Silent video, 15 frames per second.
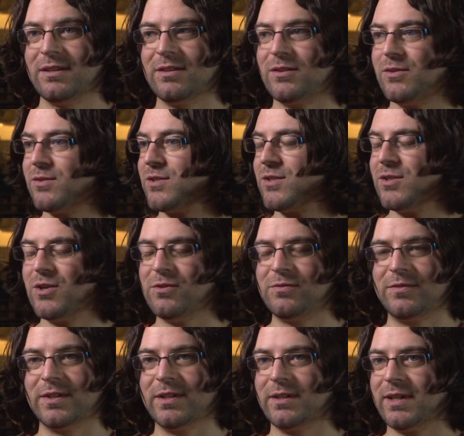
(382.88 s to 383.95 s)
There's no
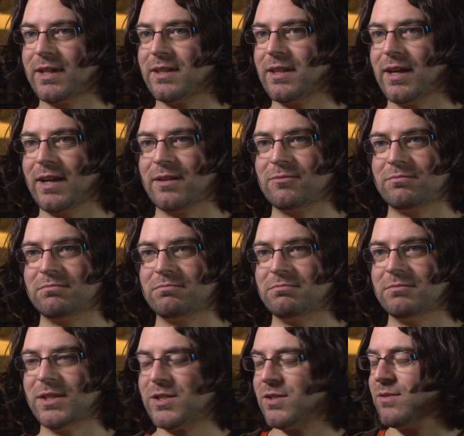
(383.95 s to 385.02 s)
feeling like that.
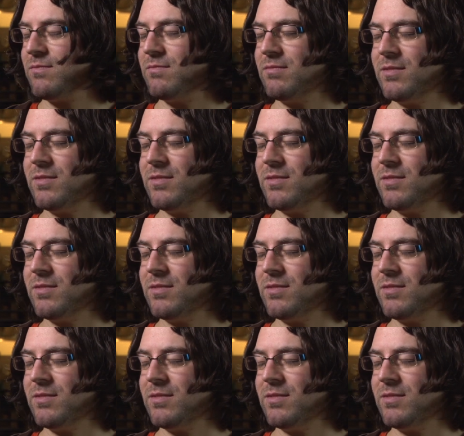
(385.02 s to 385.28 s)
It's,